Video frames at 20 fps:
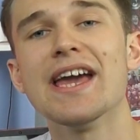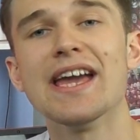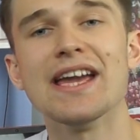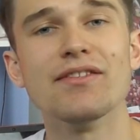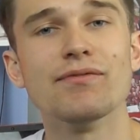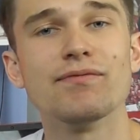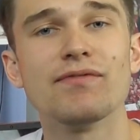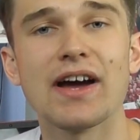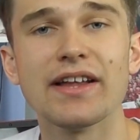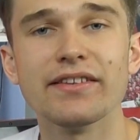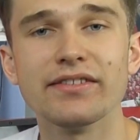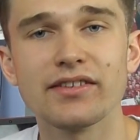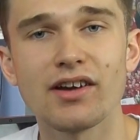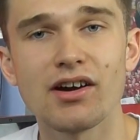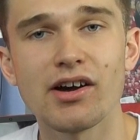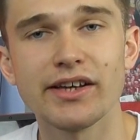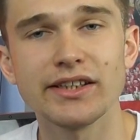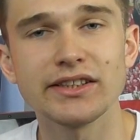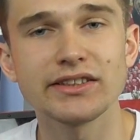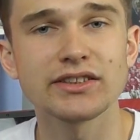in Van
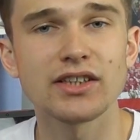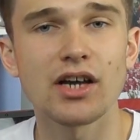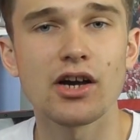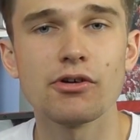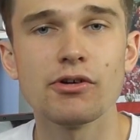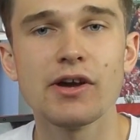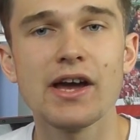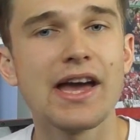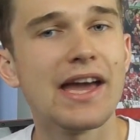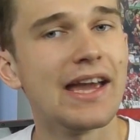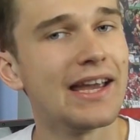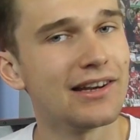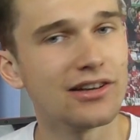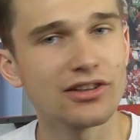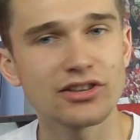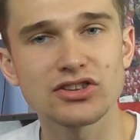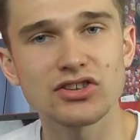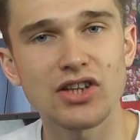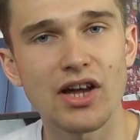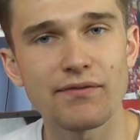Dijk. So it
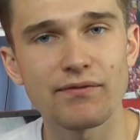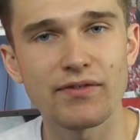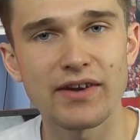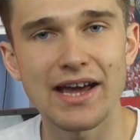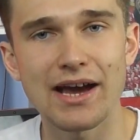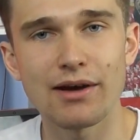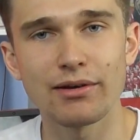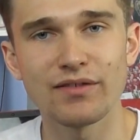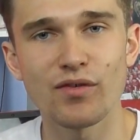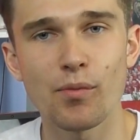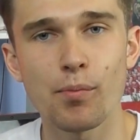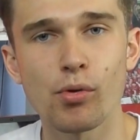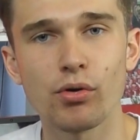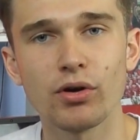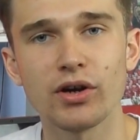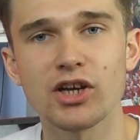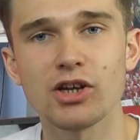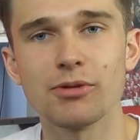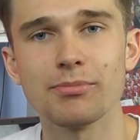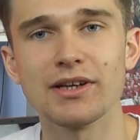looks like for now
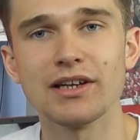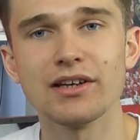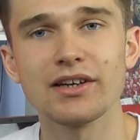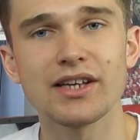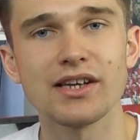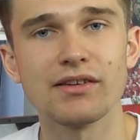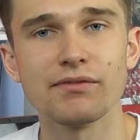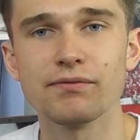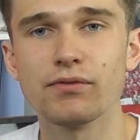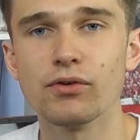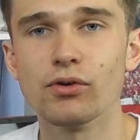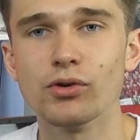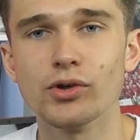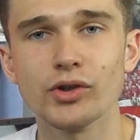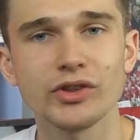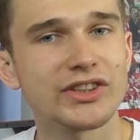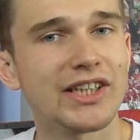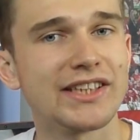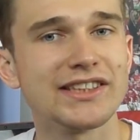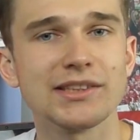Liverpool are going to be looking for
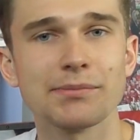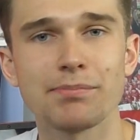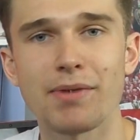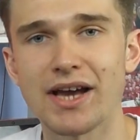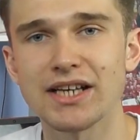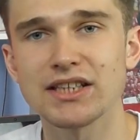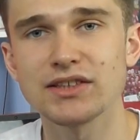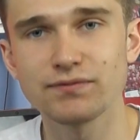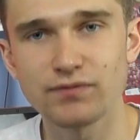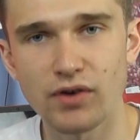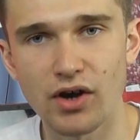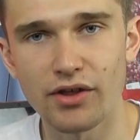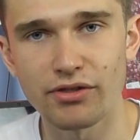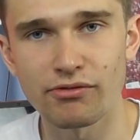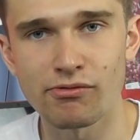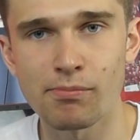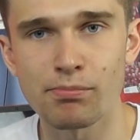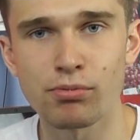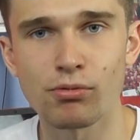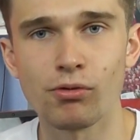centre-backs
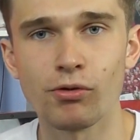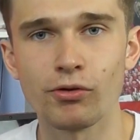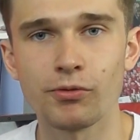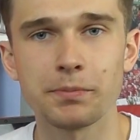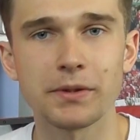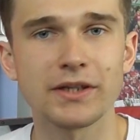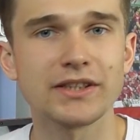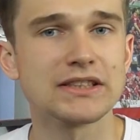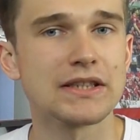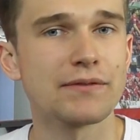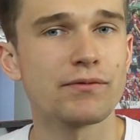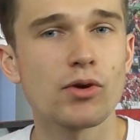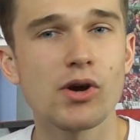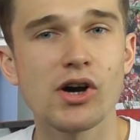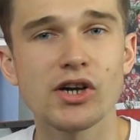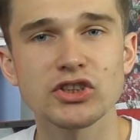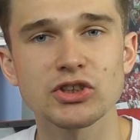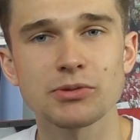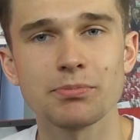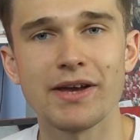further abroad, because if you
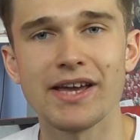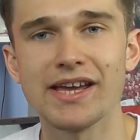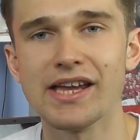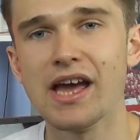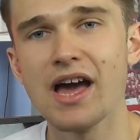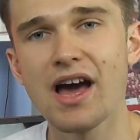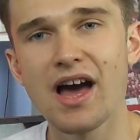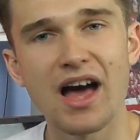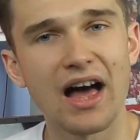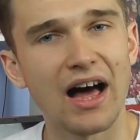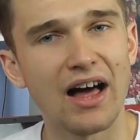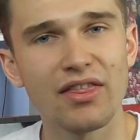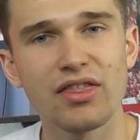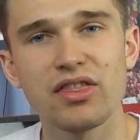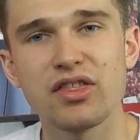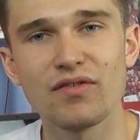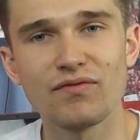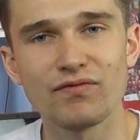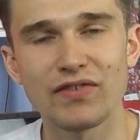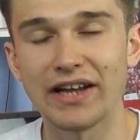ask me, other
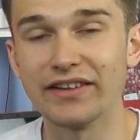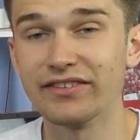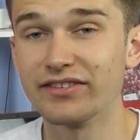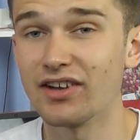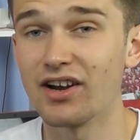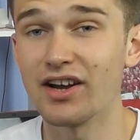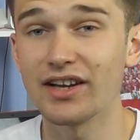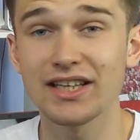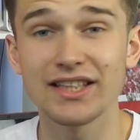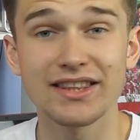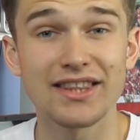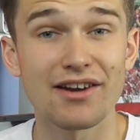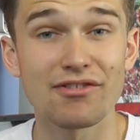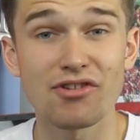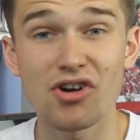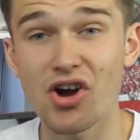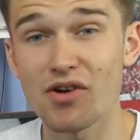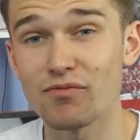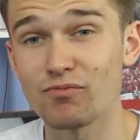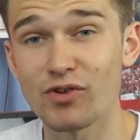than Van Dijk, there
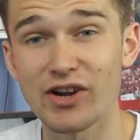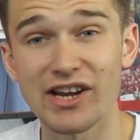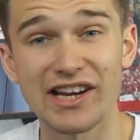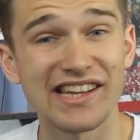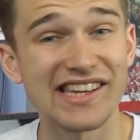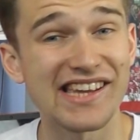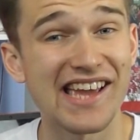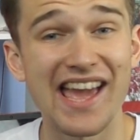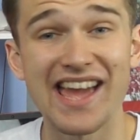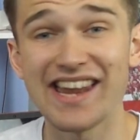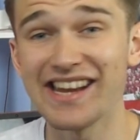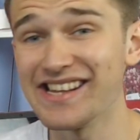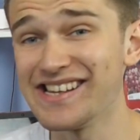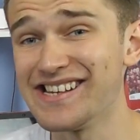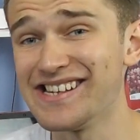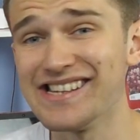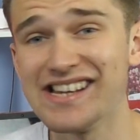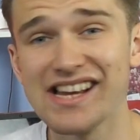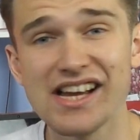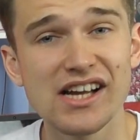aren't really
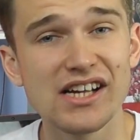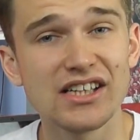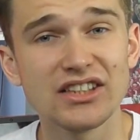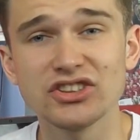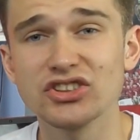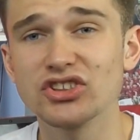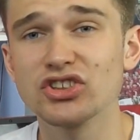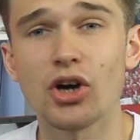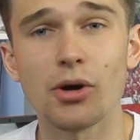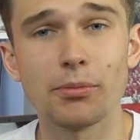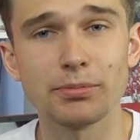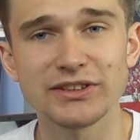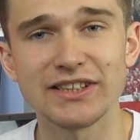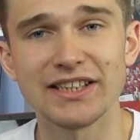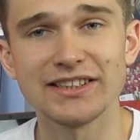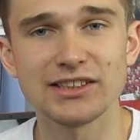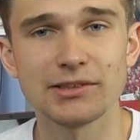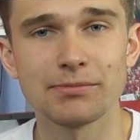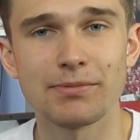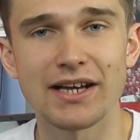any top
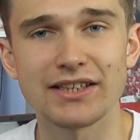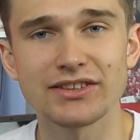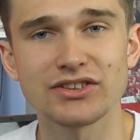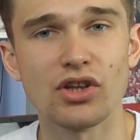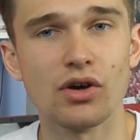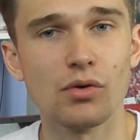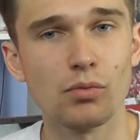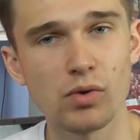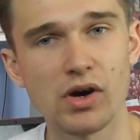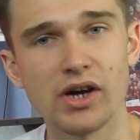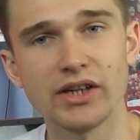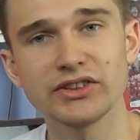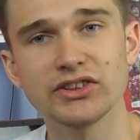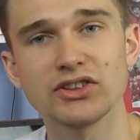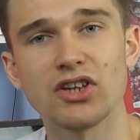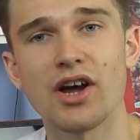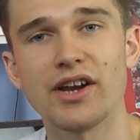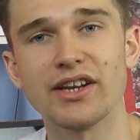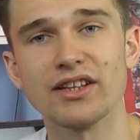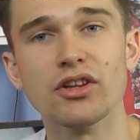centre-backs that are worth
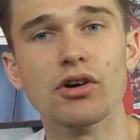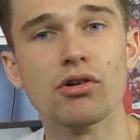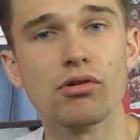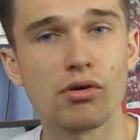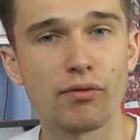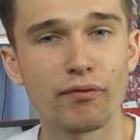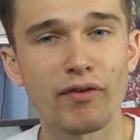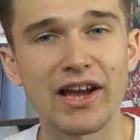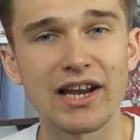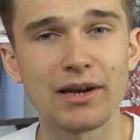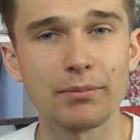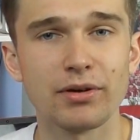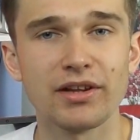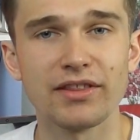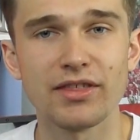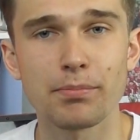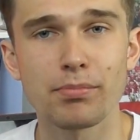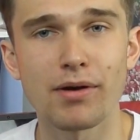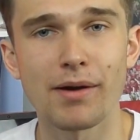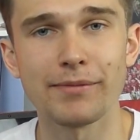signing that are available
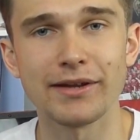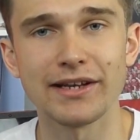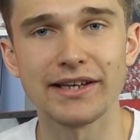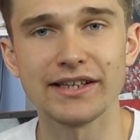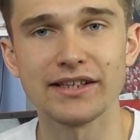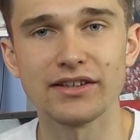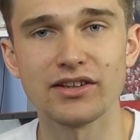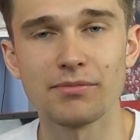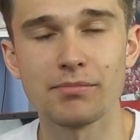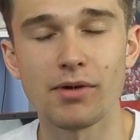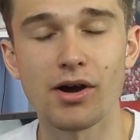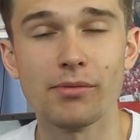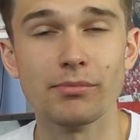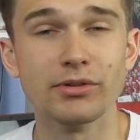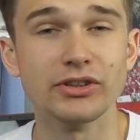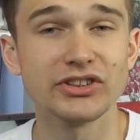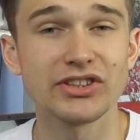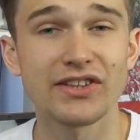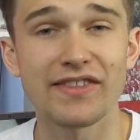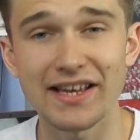in the Premier League at the
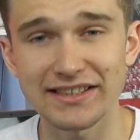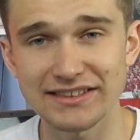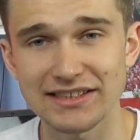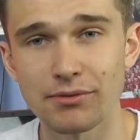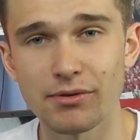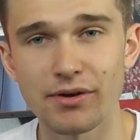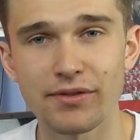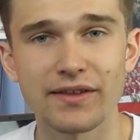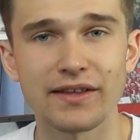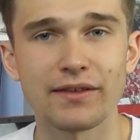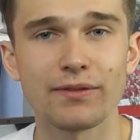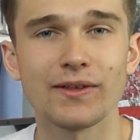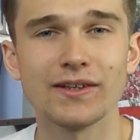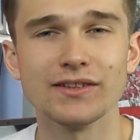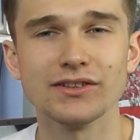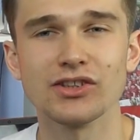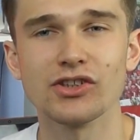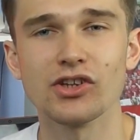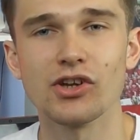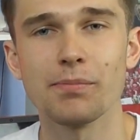moment. So that's how I think
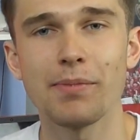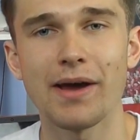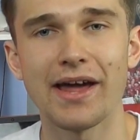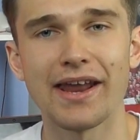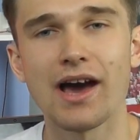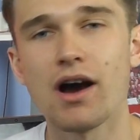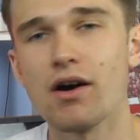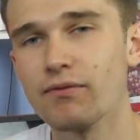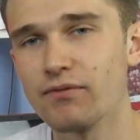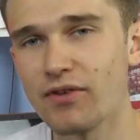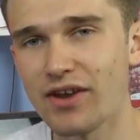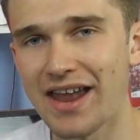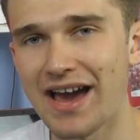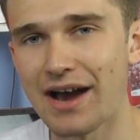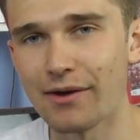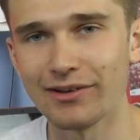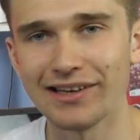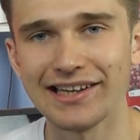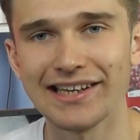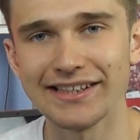things are going to pan out for
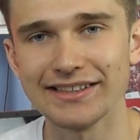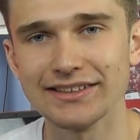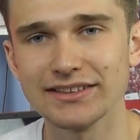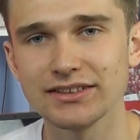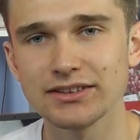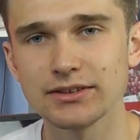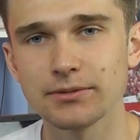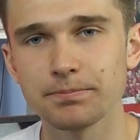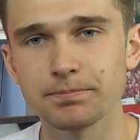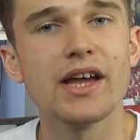now, at least.